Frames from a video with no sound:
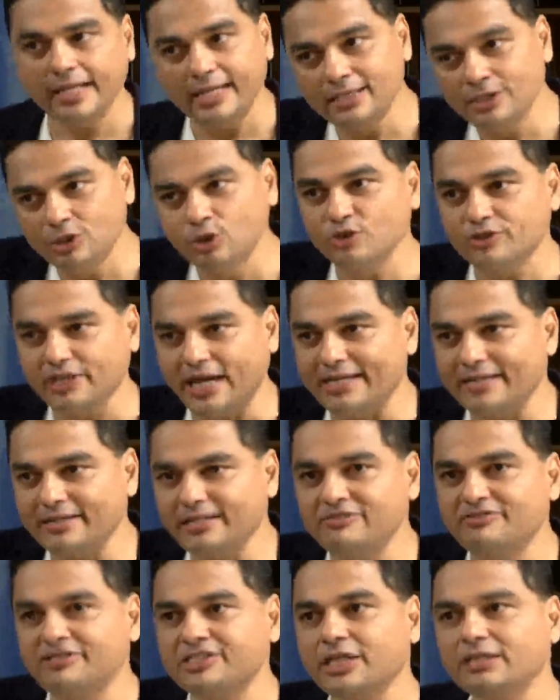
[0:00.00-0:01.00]
In those
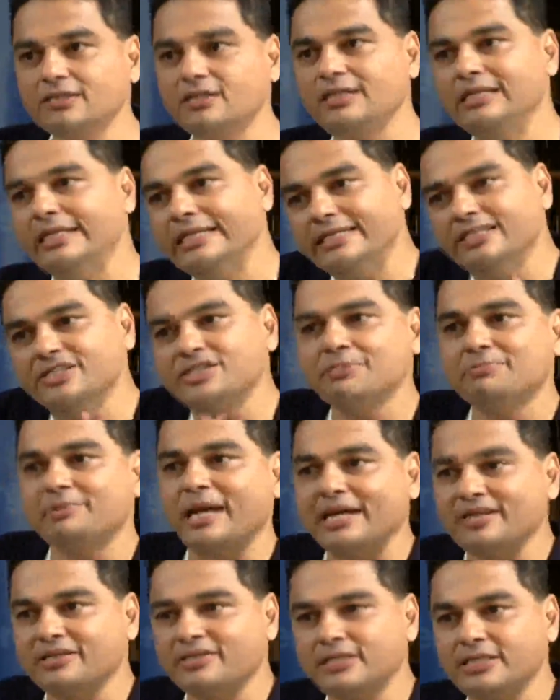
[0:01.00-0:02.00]
categories, which are the leadership
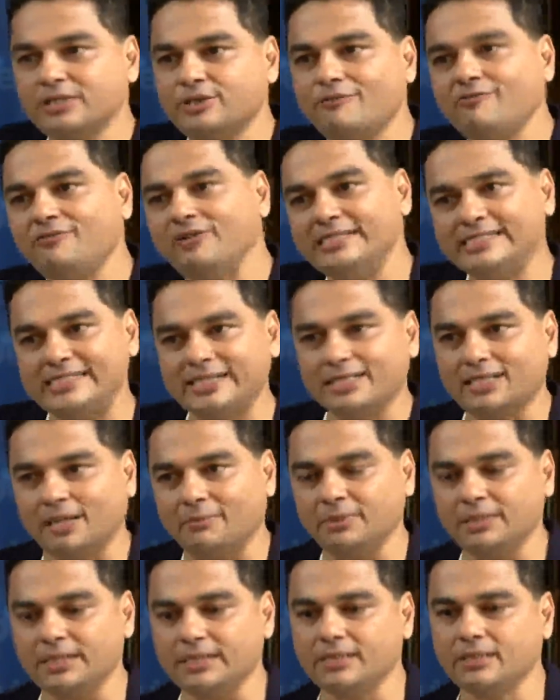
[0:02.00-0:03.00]
categories of listed
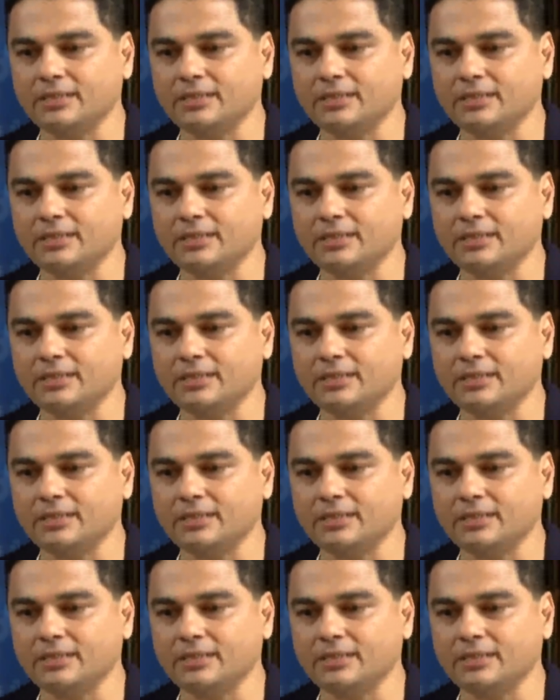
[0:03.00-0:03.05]
companies.